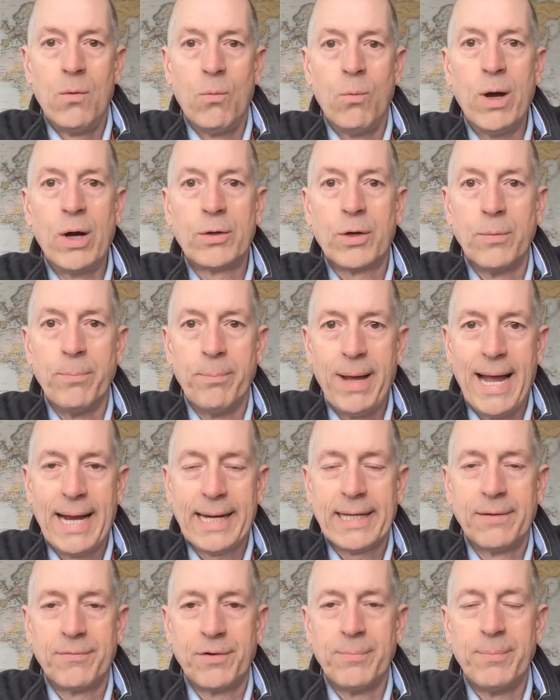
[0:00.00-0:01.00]
Welcome
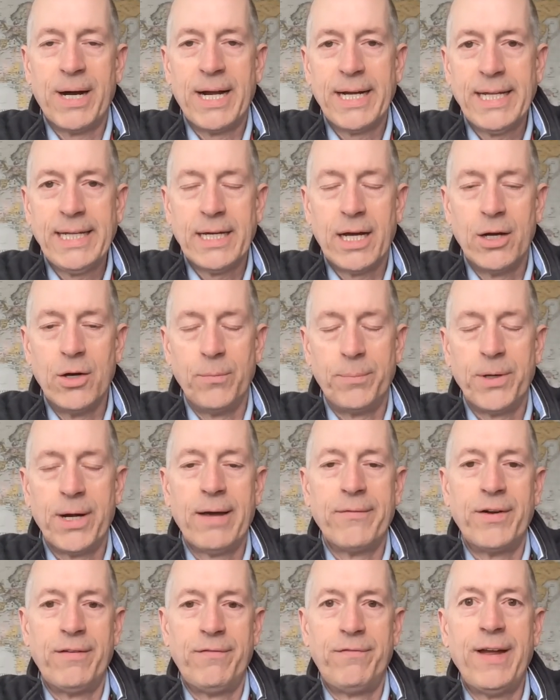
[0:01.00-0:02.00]
back, everybody. I hope you're
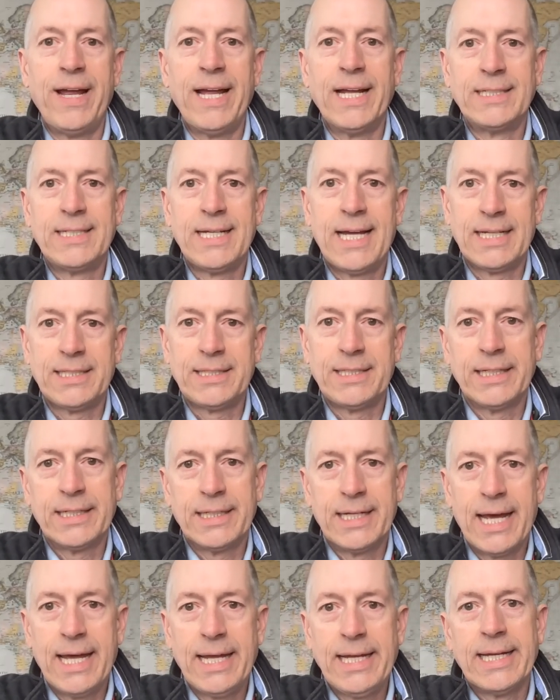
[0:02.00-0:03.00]
having a fantastic
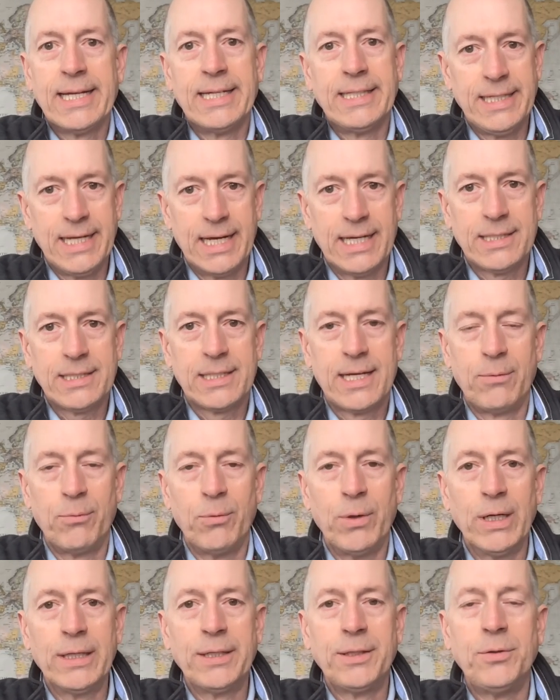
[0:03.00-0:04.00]
day. And yes, I
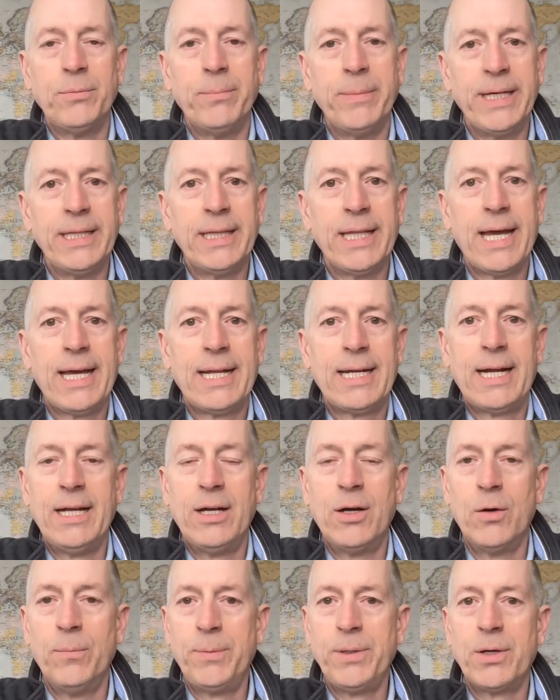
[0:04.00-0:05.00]
really do mean that. I
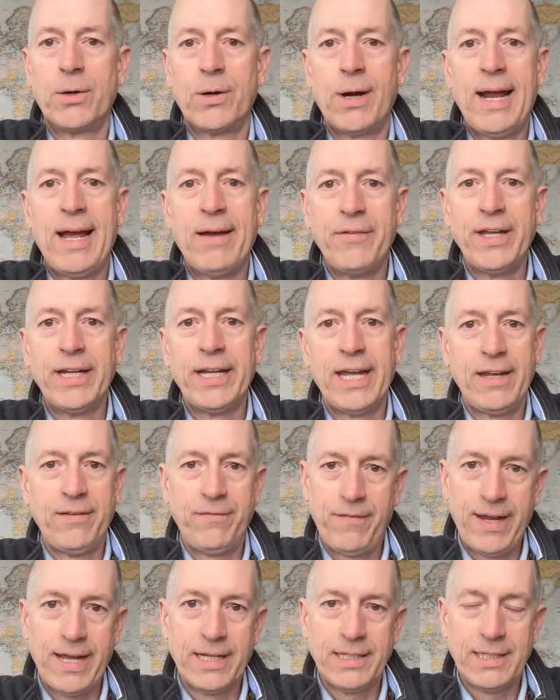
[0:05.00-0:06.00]
hope you are having a
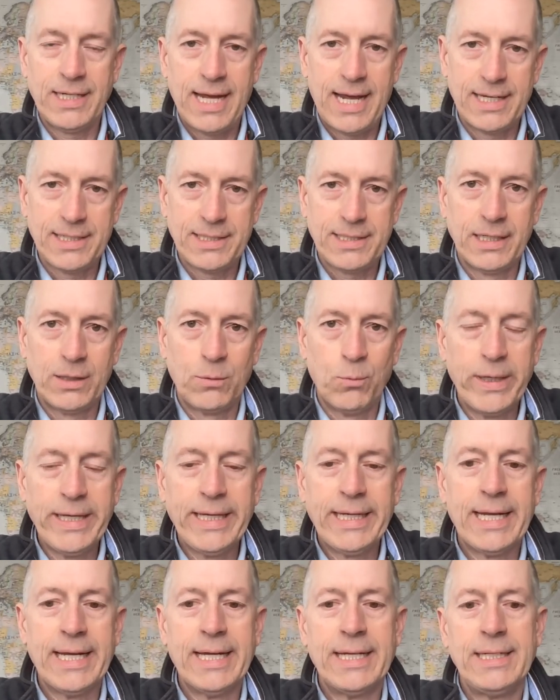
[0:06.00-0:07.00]
fantastic
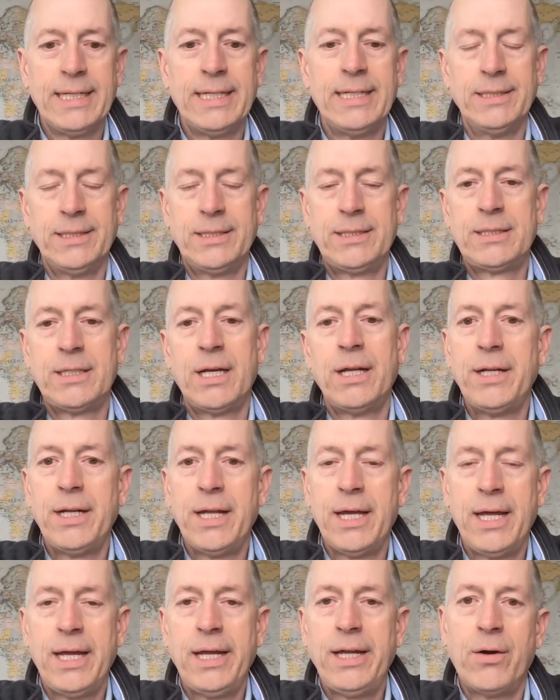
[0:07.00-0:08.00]
weekend. It is
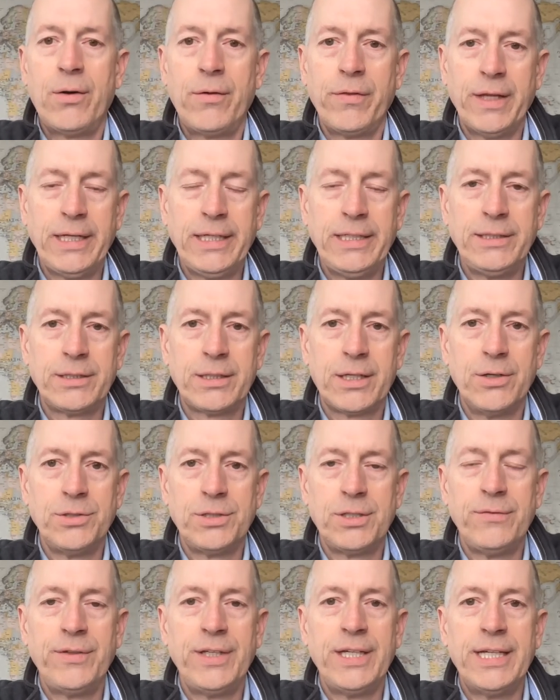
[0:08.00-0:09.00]
Sunday on the East
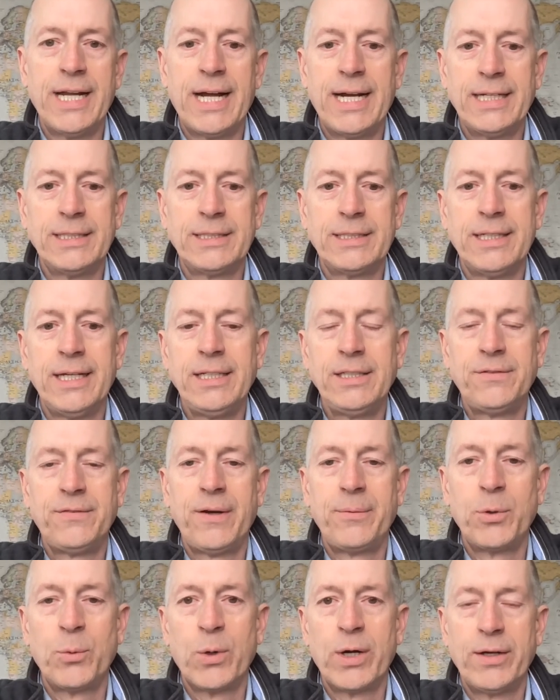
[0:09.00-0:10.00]
Coast of the United States,
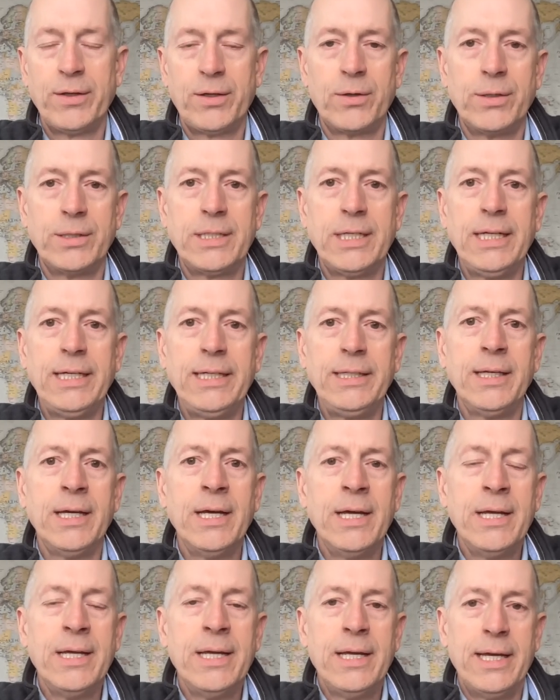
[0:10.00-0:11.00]
February 13th.
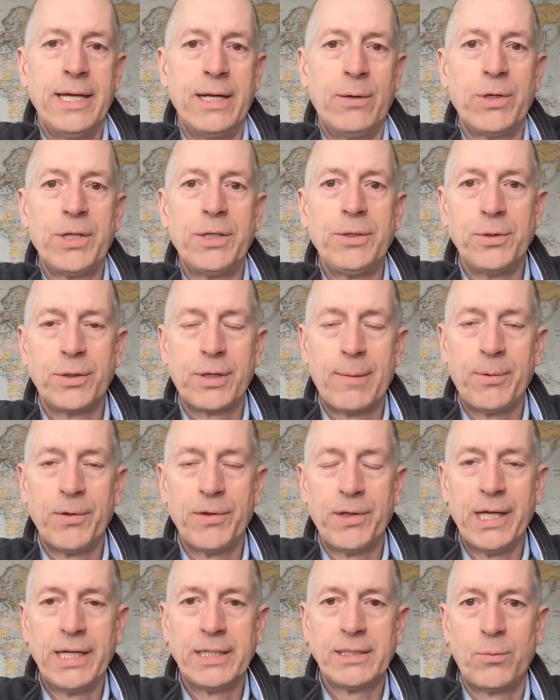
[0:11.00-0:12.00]
And I want to do a couple
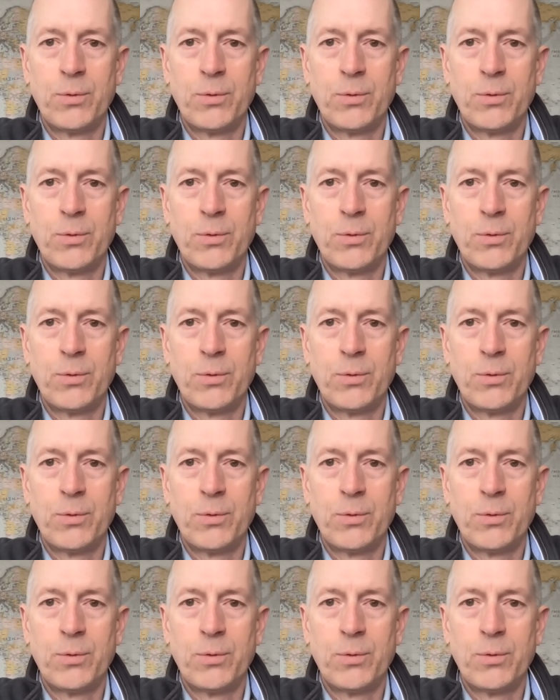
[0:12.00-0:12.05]
things.